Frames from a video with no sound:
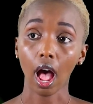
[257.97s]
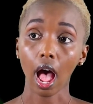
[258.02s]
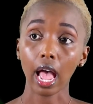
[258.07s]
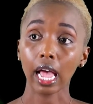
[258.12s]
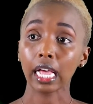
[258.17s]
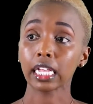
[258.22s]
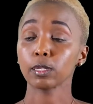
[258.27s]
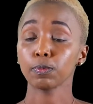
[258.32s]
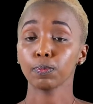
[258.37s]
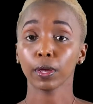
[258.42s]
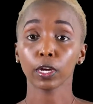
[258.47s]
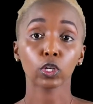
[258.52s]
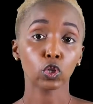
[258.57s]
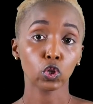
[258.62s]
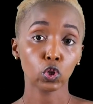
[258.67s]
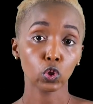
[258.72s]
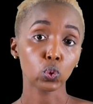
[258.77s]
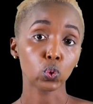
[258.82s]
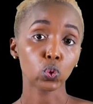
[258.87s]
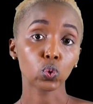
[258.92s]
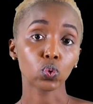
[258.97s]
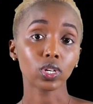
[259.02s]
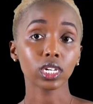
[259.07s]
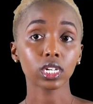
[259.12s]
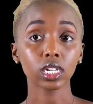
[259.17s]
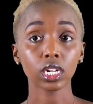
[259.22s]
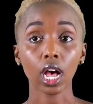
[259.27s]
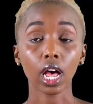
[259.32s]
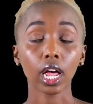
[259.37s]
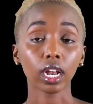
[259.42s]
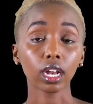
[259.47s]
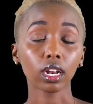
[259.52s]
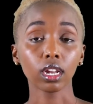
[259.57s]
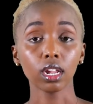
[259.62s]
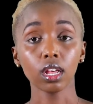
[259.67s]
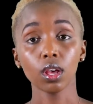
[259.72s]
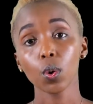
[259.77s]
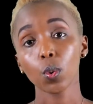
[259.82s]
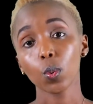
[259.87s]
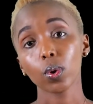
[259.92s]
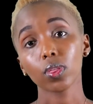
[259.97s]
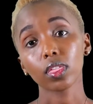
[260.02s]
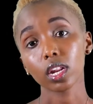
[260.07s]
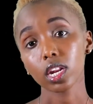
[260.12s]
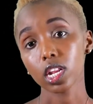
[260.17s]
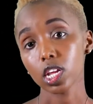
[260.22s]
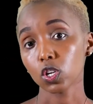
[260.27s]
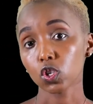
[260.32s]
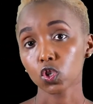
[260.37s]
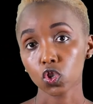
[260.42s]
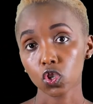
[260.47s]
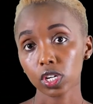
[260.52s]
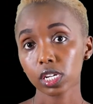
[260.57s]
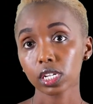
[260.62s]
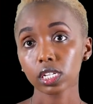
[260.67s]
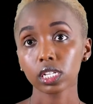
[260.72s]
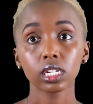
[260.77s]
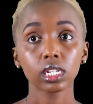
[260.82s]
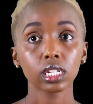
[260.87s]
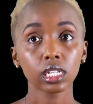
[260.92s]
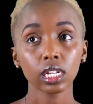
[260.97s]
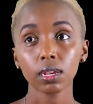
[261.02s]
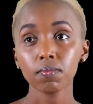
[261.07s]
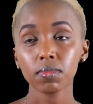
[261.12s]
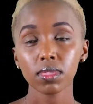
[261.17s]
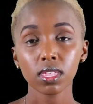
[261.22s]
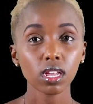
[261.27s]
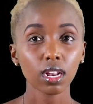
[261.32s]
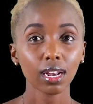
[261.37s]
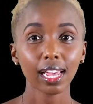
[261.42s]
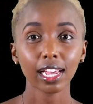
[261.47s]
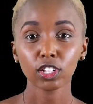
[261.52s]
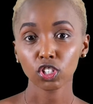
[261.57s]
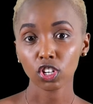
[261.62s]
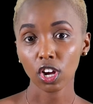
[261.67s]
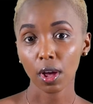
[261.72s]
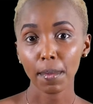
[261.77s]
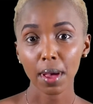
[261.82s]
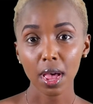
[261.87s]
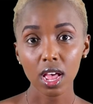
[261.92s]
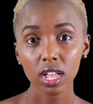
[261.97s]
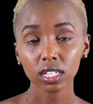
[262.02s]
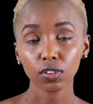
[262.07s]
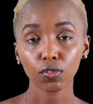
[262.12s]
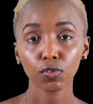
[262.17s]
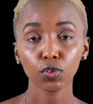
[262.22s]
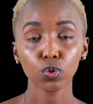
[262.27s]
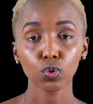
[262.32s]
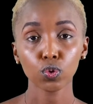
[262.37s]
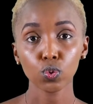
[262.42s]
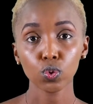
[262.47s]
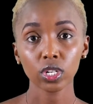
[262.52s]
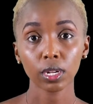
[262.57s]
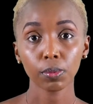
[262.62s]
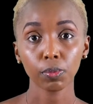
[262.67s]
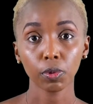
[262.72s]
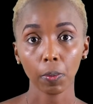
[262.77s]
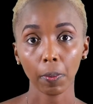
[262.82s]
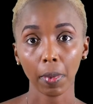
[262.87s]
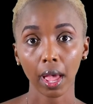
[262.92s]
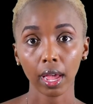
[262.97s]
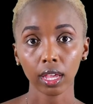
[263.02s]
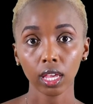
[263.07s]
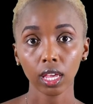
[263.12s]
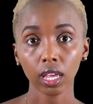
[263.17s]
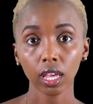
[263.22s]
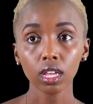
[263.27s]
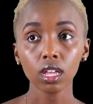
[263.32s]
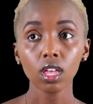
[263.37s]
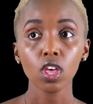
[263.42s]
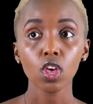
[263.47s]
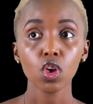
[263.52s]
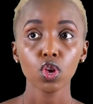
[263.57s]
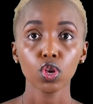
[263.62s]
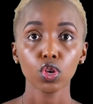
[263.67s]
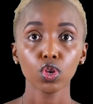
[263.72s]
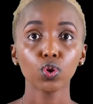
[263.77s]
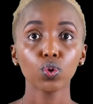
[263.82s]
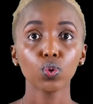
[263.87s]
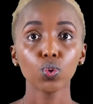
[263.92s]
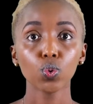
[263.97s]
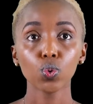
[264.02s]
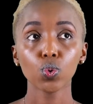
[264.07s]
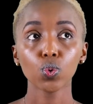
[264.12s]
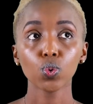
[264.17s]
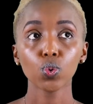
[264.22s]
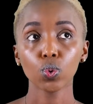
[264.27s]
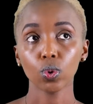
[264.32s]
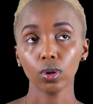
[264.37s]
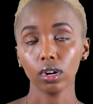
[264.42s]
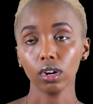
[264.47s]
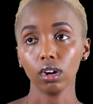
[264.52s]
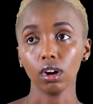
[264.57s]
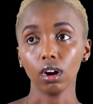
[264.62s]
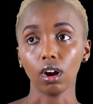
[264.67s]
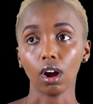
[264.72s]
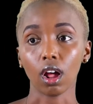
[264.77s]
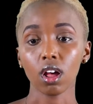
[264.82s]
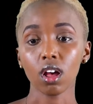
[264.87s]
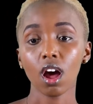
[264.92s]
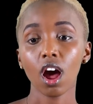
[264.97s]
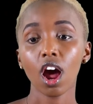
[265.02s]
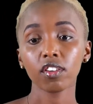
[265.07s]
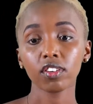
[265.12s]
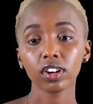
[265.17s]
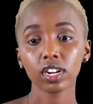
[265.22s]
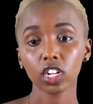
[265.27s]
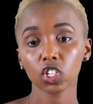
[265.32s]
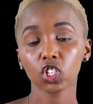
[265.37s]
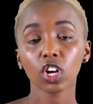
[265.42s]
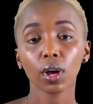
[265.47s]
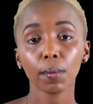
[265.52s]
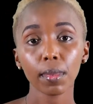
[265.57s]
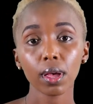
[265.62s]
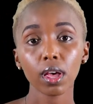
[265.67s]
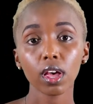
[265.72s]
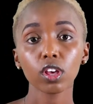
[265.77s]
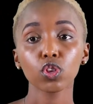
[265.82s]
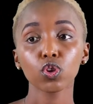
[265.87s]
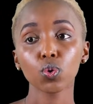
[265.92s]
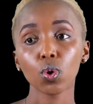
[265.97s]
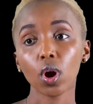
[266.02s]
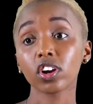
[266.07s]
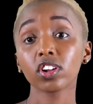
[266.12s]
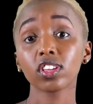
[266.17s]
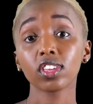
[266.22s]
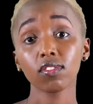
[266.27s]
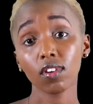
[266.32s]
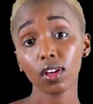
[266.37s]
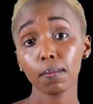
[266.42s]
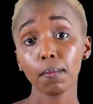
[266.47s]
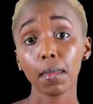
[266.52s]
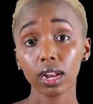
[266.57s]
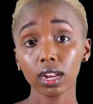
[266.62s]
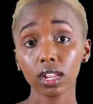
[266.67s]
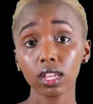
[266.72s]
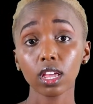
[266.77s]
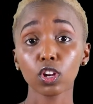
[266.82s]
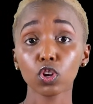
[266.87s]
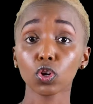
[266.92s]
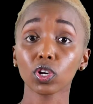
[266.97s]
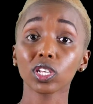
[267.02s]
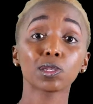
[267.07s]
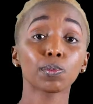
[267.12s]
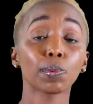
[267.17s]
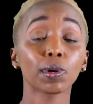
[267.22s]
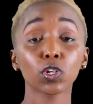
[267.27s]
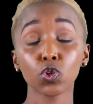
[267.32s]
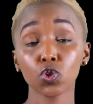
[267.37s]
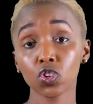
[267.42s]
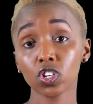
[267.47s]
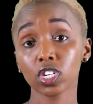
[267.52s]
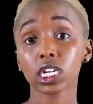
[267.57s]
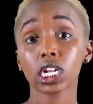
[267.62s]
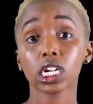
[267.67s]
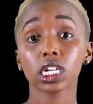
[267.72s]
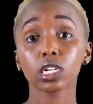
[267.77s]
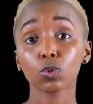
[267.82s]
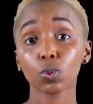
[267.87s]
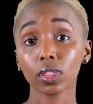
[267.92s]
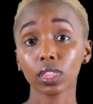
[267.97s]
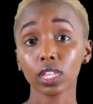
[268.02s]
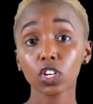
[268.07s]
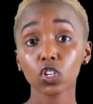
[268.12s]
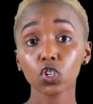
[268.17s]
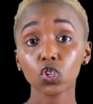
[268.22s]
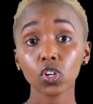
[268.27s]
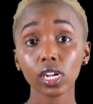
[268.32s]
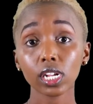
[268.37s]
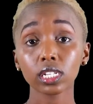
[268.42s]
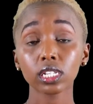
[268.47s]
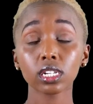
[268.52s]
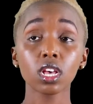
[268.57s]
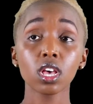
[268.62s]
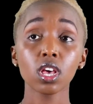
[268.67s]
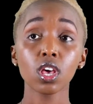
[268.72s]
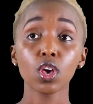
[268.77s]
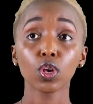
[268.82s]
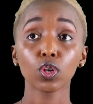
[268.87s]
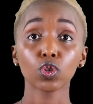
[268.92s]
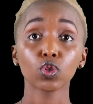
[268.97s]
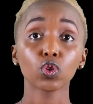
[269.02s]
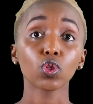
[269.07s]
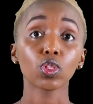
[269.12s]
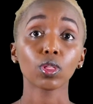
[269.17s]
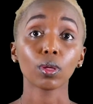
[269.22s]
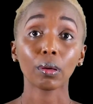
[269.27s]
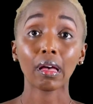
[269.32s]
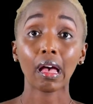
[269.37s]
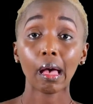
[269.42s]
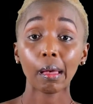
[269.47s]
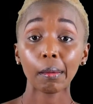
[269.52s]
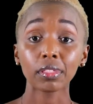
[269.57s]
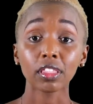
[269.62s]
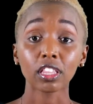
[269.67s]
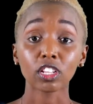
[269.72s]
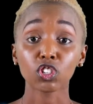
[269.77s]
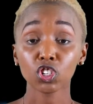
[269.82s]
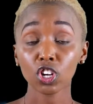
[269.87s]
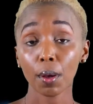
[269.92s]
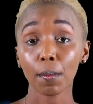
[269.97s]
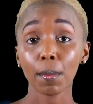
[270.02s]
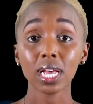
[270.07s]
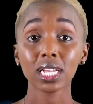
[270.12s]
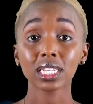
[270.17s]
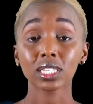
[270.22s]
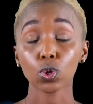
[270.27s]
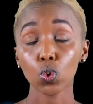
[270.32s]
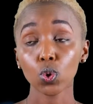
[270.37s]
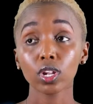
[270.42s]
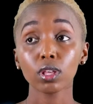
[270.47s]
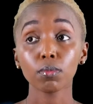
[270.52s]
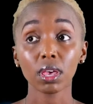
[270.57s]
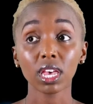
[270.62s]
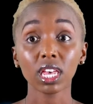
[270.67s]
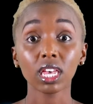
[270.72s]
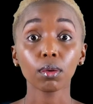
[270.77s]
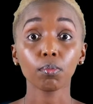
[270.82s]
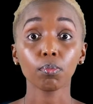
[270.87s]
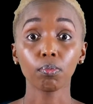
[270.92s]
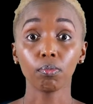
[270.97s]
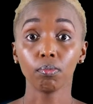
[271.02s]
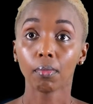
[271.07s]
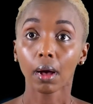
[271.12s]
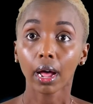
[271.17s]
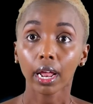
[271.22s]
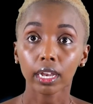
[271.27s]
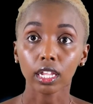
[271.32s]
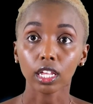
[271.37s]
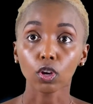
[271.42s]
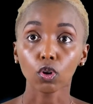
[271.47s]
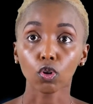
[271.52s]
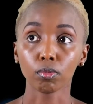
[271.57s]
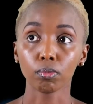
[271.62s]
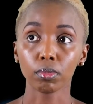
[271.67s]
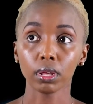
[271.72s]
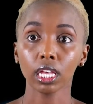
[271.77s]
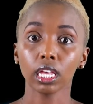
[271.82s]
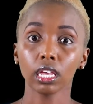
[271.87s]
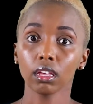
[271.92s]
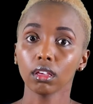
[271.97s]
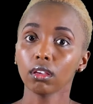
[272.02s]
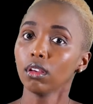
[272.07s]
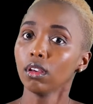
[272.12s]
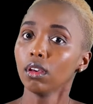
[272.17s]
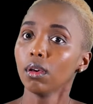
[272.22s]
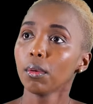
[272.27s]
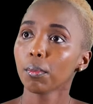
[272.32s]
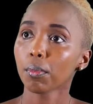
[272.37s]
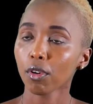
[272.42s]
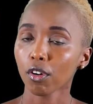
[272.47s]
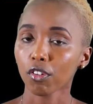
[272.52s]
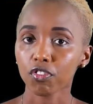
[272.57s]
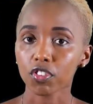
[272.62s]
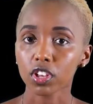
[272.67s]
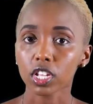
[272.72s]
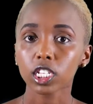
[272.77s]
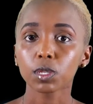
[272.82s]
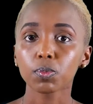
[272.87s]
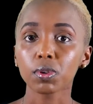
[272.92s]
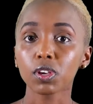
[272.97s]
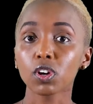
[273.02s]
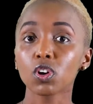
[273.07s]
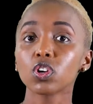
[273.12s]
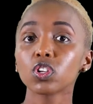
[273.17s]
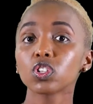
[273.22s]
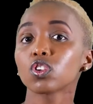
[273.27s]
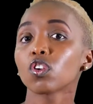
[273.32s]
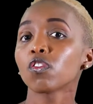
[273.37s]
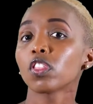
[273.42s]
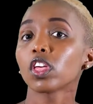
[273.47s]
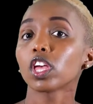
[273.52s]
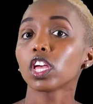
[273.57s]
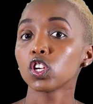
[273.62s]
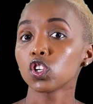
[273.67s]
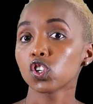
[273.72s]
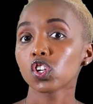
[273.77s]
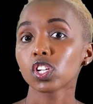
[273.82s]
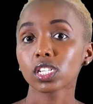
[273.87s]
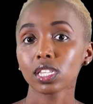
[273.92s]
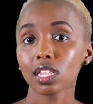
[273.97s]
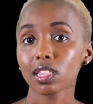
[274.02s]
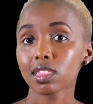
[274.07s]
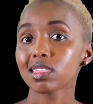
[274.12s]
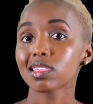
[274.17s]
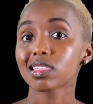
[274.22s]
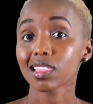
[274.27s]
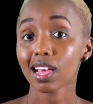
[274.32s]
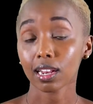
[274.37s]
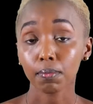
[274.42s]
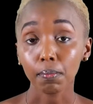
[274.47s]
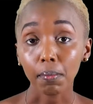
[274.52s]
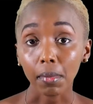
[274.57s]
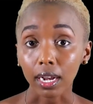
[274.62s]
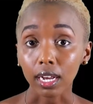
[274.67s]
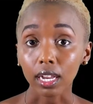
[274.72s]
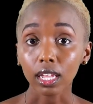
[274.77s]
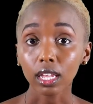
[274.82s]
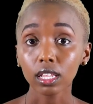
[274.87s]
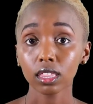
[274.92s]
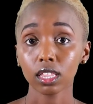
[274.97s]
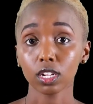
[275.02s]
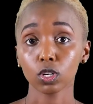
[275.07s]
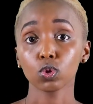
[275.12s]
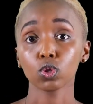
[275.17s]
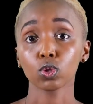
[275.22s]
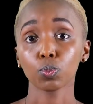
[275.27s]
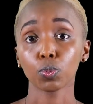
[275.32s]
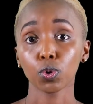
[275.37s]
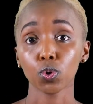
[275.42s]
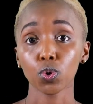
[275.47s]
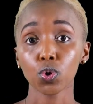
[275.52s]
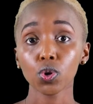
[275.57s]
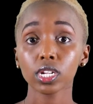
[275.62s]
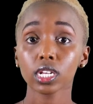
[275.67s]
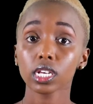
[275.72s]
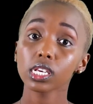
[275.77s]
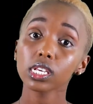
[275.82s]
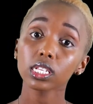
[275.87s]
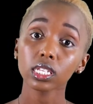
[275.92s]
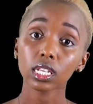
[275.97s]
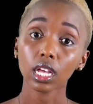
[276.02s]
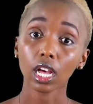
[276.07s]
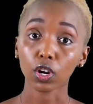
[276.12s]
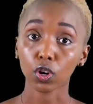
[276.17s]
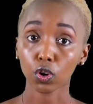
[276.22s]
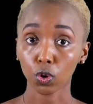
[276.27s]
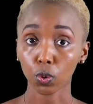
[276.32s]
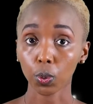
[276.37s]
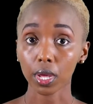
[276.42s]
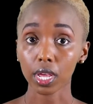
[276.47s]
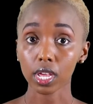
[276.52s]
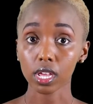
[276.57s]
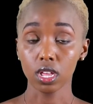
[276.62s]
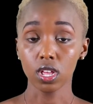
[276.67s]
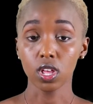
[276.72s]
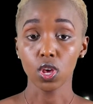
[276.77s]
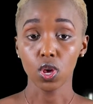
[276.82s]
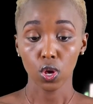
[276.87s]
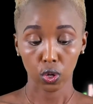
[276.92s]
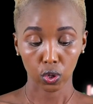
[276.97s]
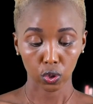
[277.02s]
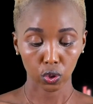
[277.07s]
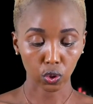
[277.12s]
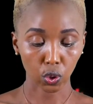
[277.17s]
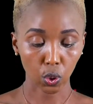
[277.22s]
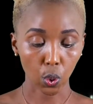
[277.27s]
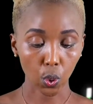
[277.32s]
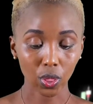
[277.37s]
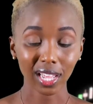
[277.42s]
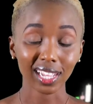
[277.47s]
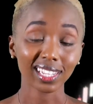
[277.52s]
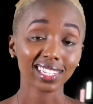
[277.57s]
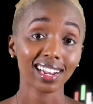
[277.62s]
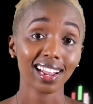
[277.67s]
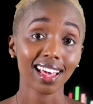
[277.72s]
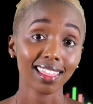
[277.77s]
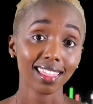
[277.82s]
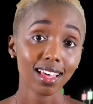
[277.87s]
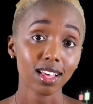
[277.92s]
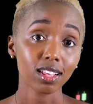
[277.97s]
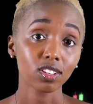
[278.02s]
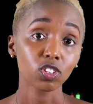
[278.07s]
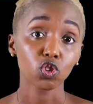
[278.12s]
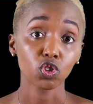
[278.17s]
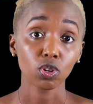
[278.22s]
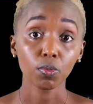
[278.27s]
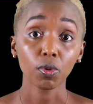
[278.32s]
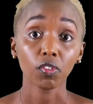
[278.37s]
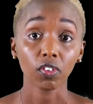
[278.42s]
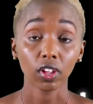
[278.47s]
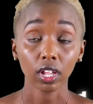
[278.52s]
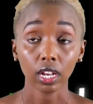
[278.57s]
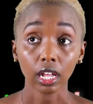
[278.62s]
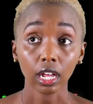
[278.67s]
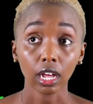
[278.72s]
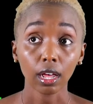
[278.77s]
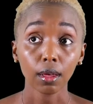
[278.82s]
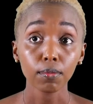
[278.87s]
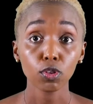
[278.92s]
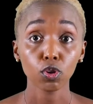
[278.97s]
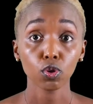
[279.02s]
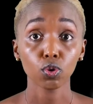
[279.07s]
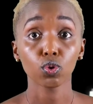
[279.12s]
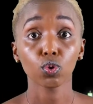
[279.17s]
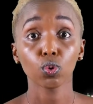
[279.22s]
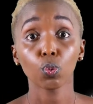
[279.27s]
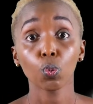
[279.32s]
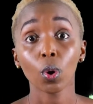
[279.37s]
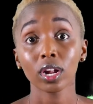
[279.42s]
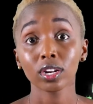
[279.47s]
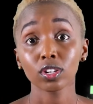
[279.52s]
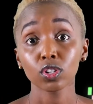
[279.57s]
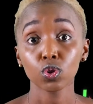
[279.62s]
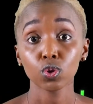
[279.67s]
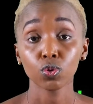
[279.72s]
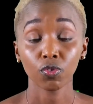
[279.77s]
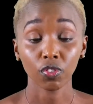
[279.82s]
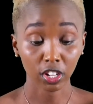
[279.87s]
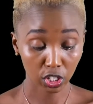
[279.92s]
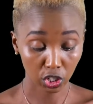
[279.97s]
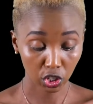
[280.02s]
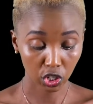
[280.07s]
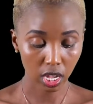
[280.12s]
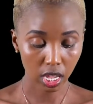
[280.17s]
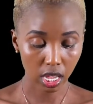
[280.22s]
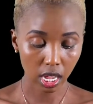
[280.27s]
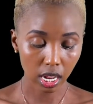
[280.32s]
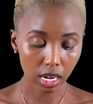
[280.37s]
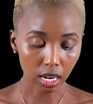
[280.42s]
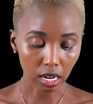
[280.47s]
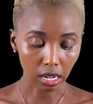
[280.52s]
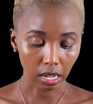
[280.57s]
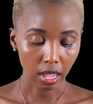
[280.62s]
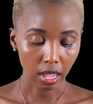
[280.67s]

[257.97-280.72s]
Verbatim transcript: expect you to return with an interest. Same thing like chamas, if you do table banking, you are in a chama, you are given money and you expect to return it with interest. So the, the chama is only making money or making profits because of the interest that that money that was borrowed is accruing. So that's another stream of income you could want to venture in.